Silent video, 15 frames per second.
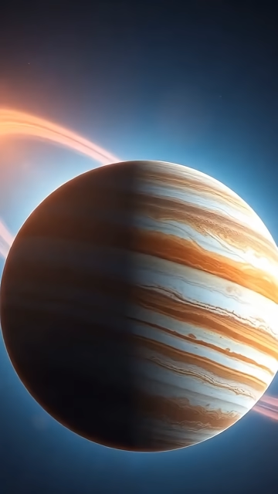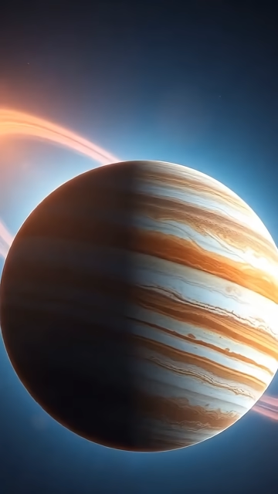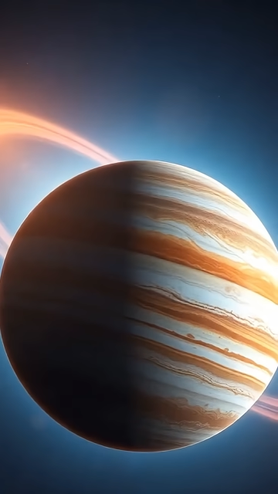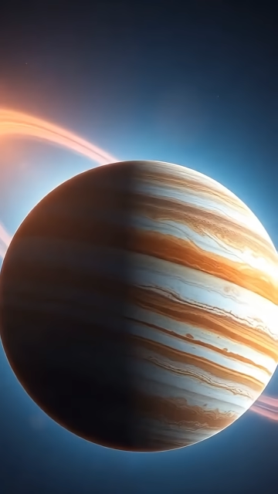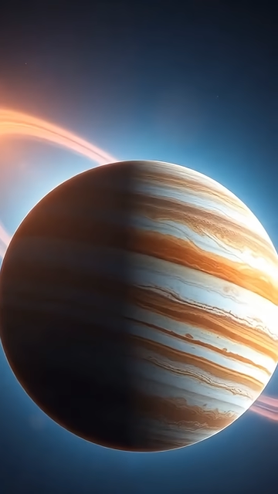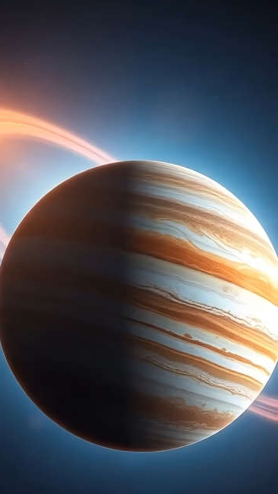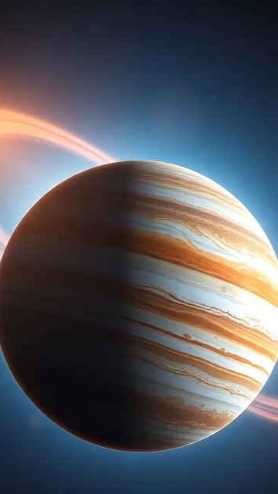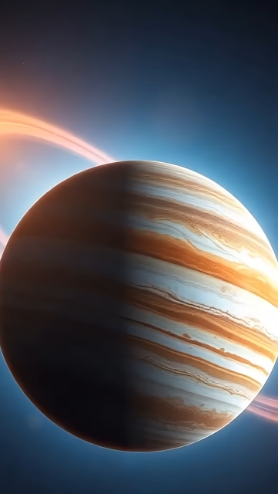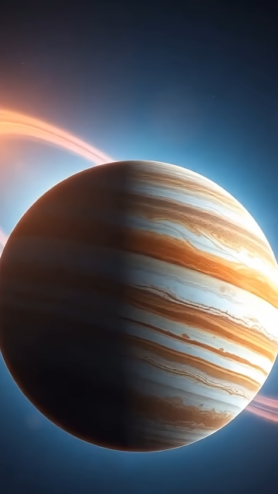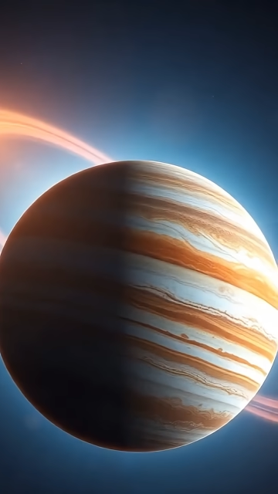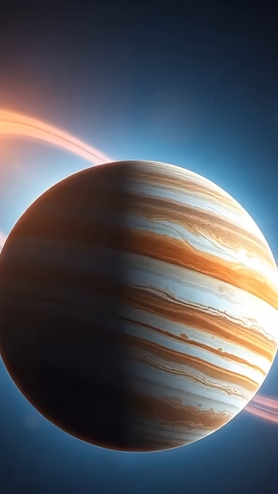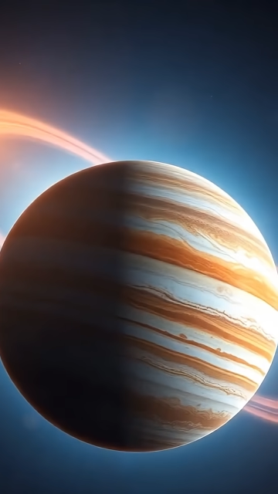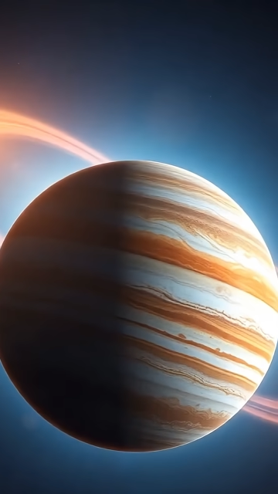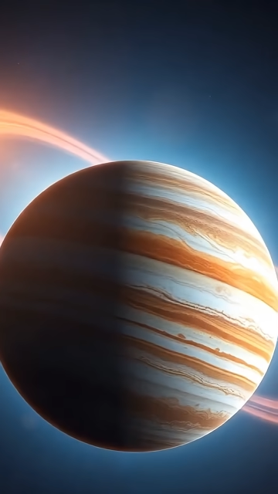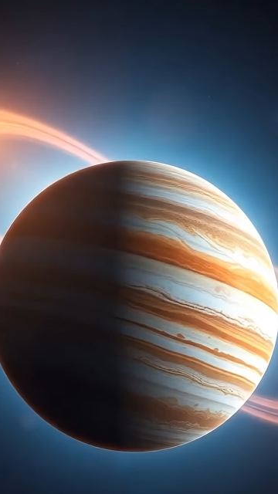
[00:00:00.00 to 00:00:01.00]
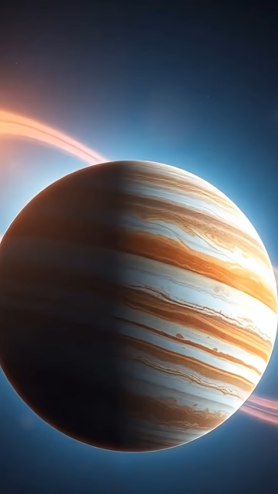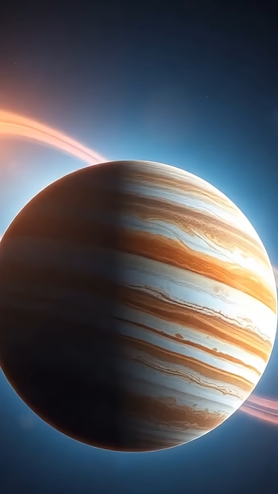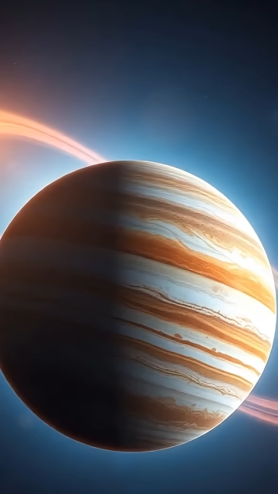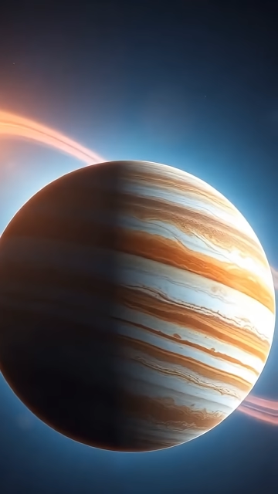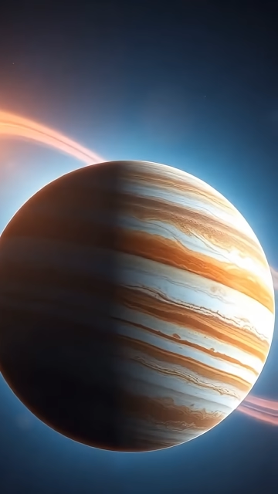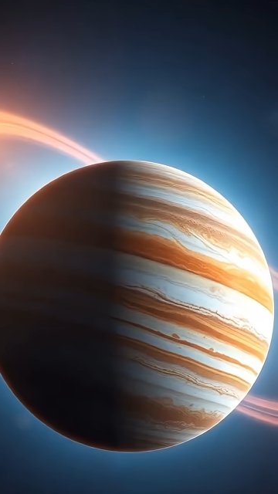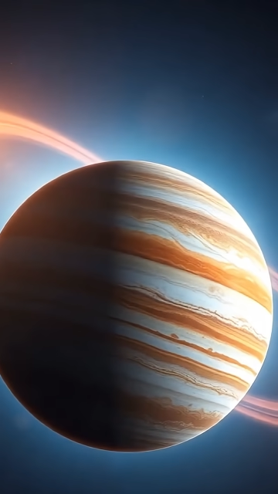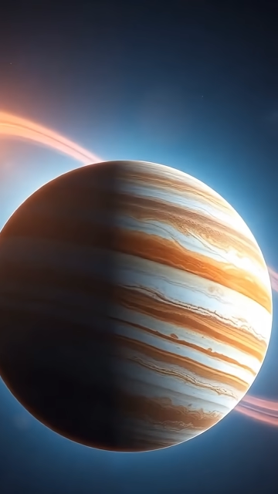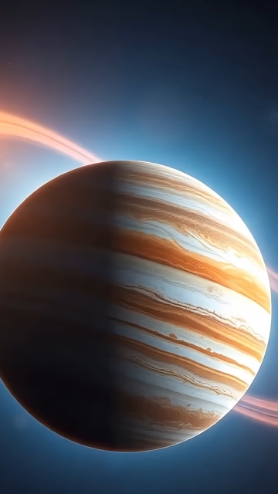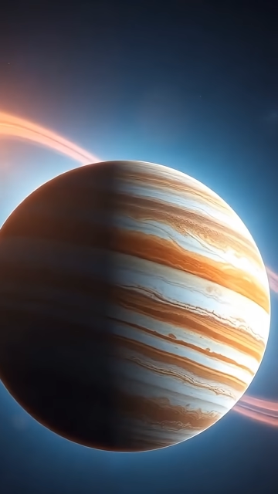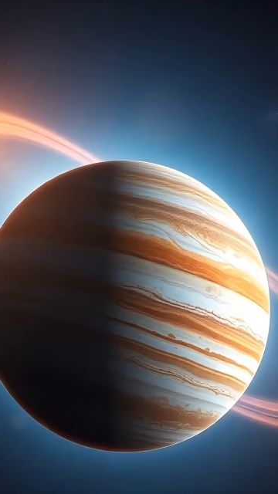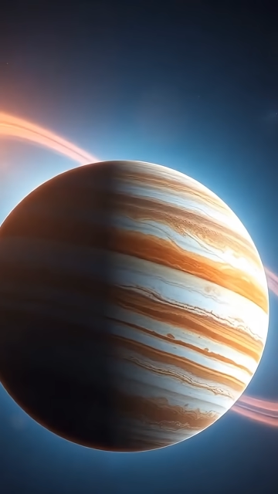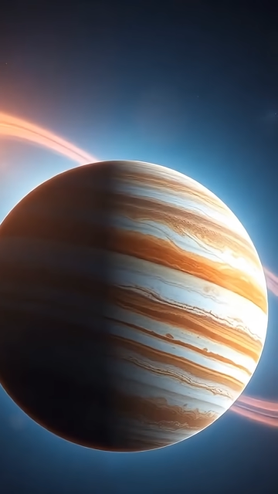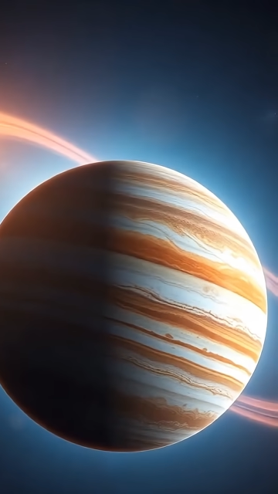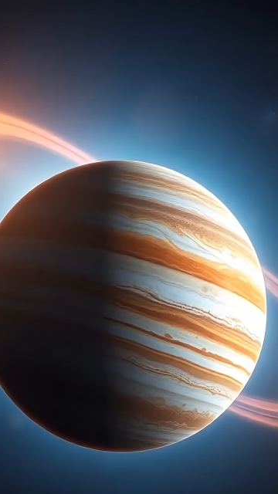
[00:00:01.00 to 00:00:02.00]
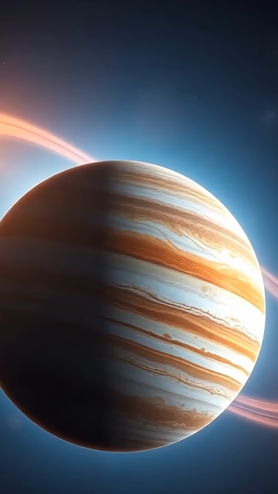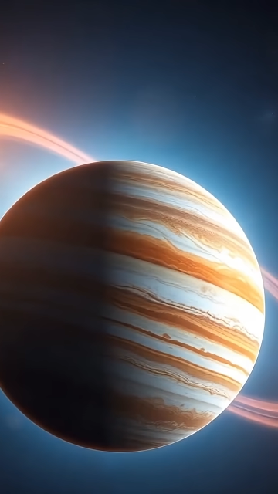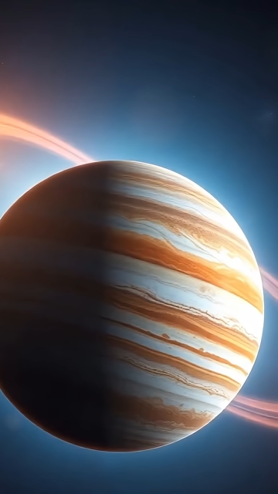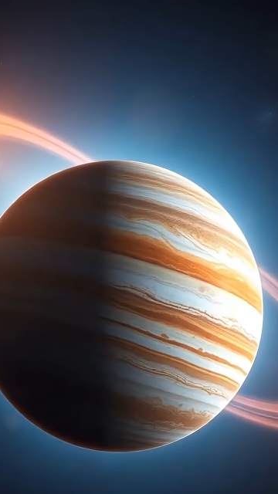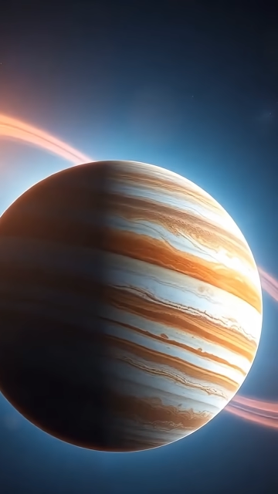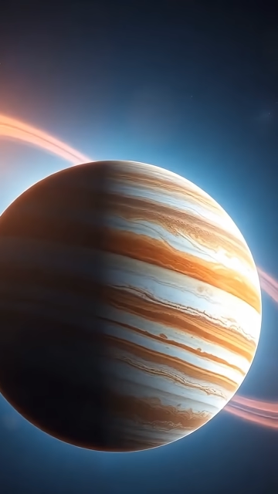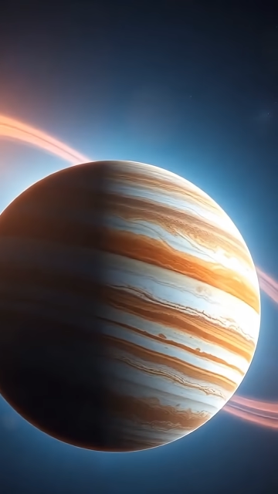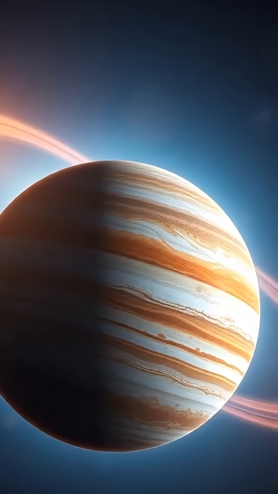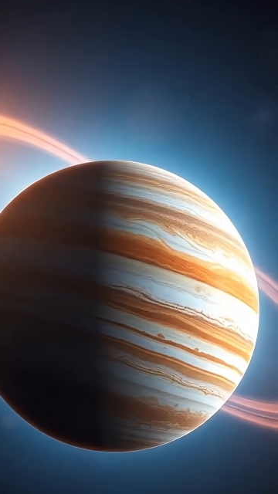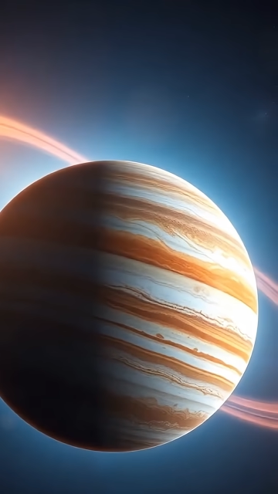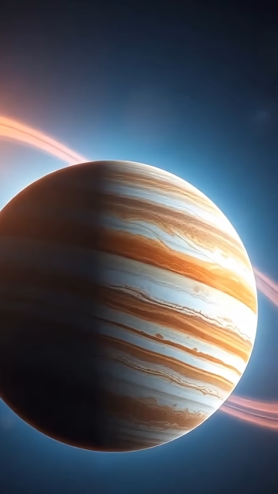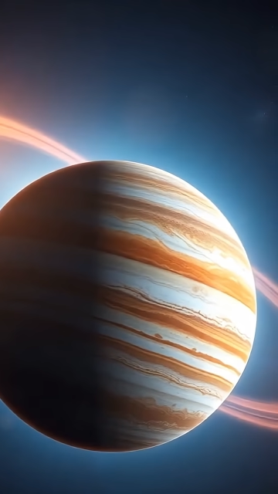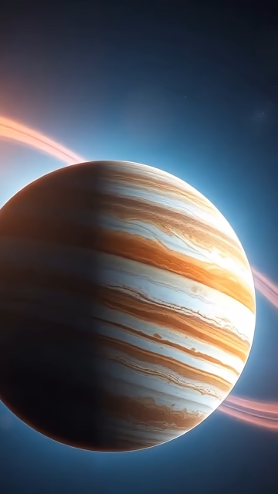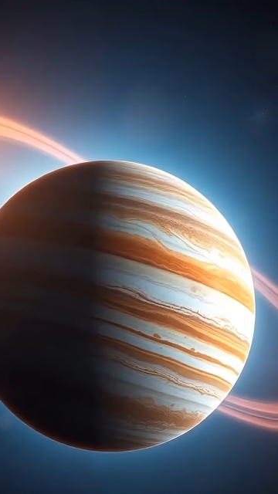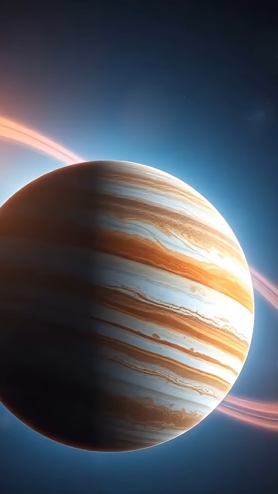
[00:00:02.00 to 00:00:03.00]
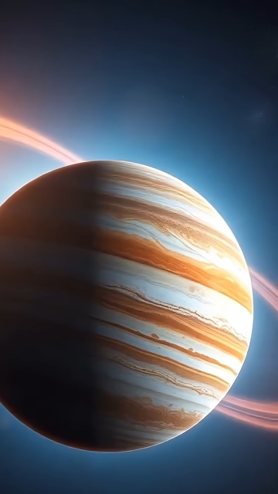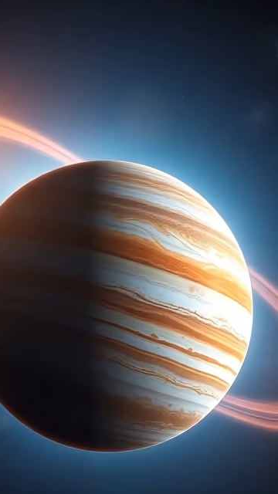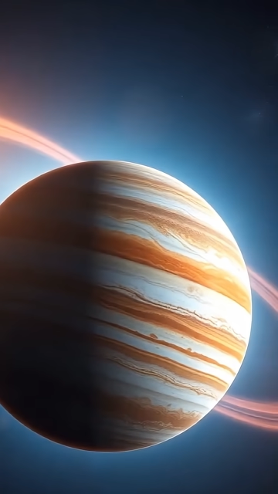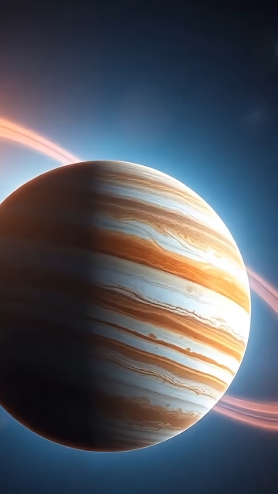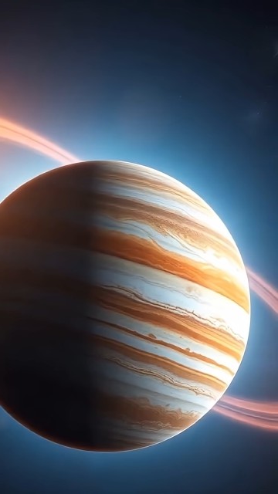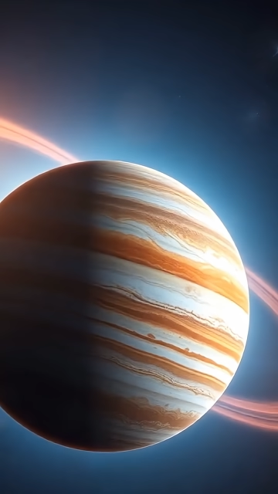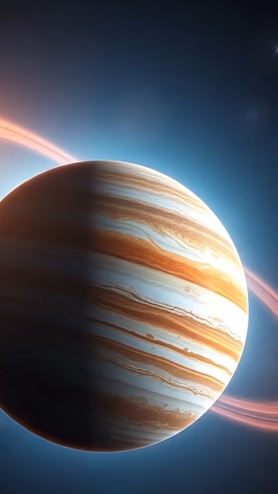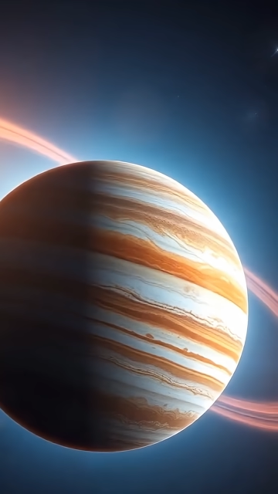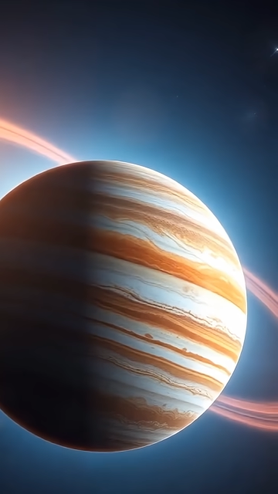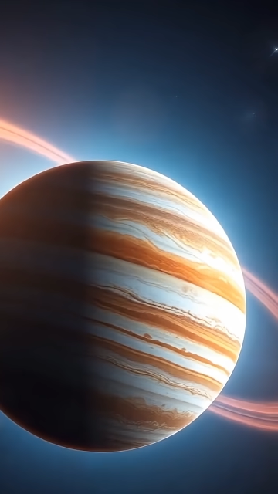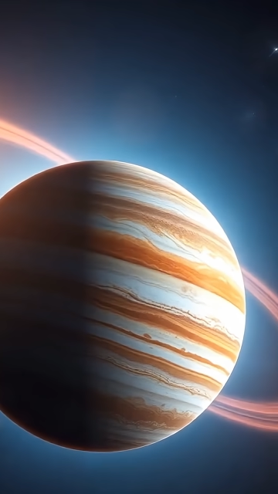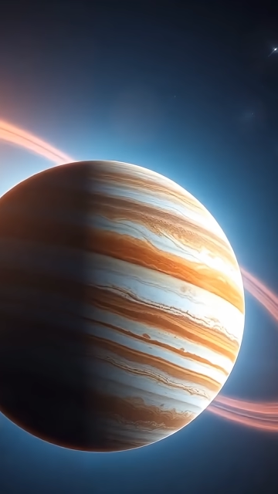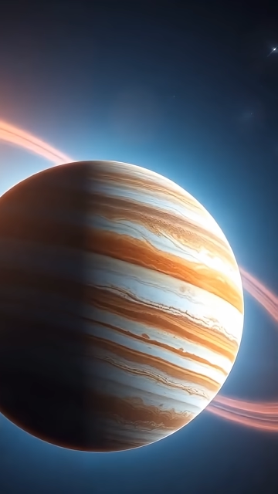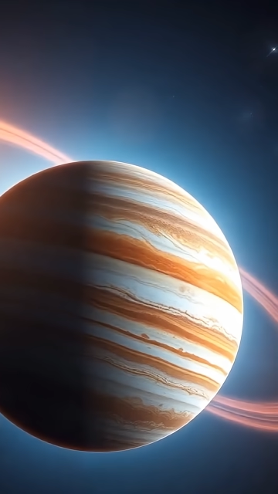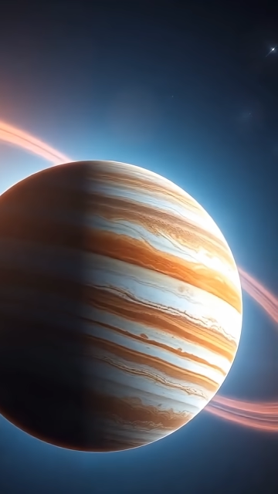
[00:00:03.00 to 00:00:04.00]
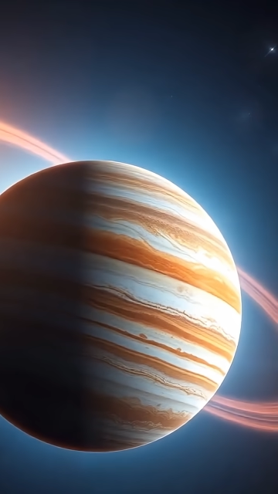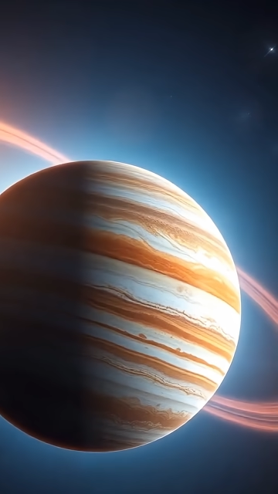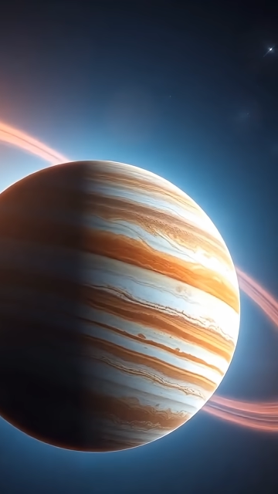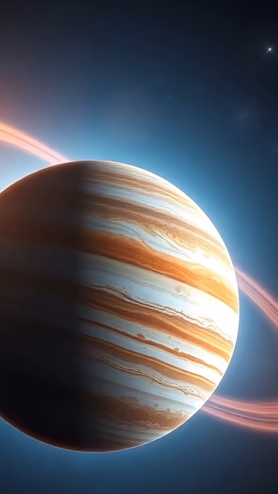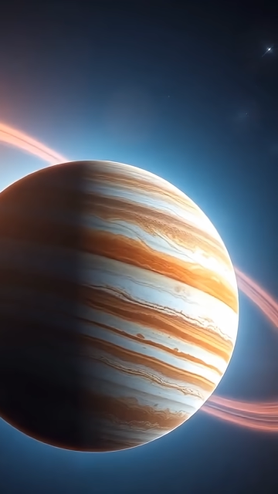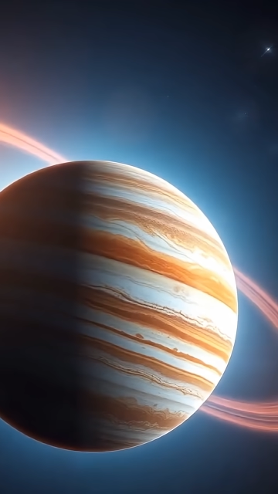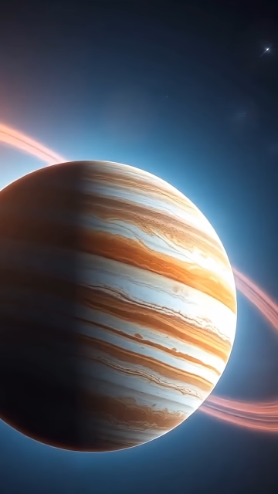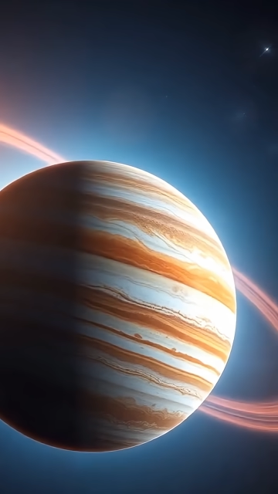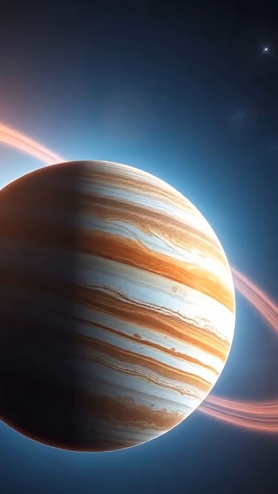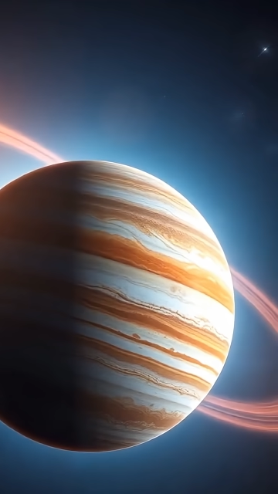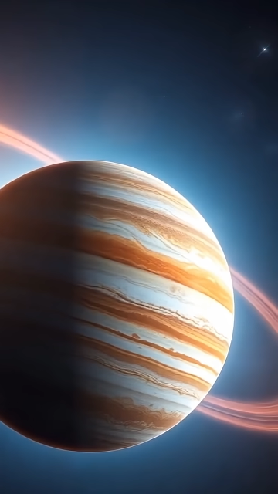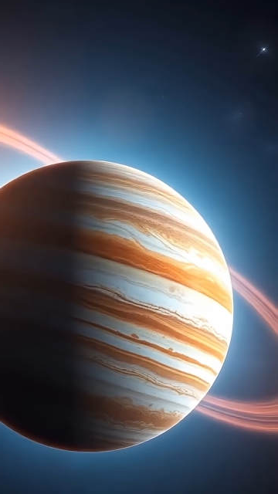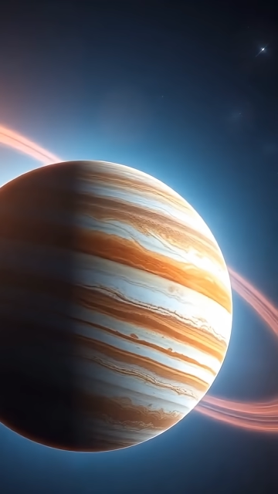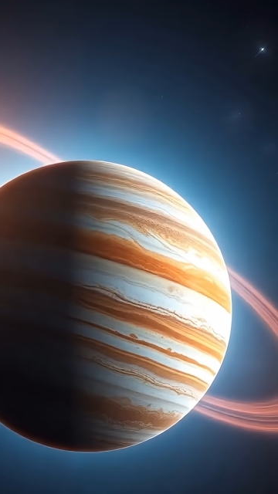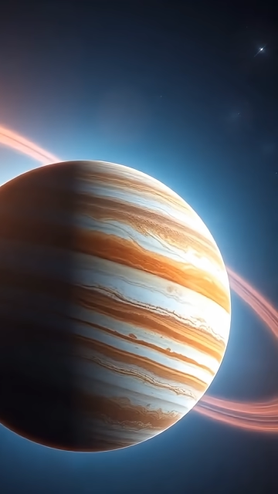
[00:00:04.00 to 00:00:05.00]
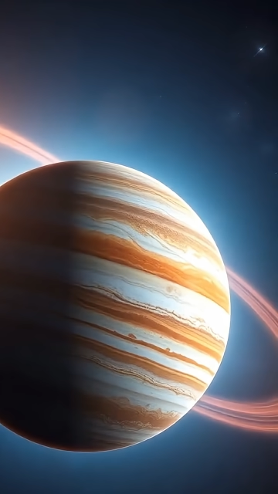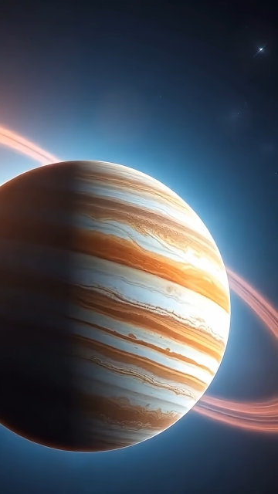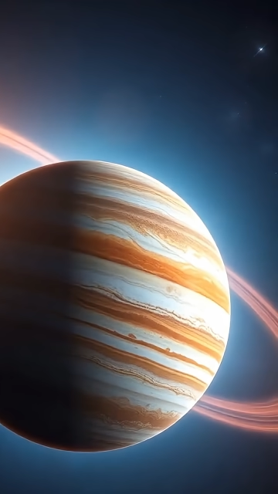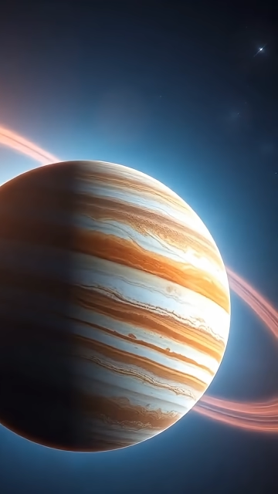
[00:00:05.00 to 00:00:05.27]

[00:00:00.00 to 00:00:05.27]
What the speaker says: No face is visible, so there are no lips to read.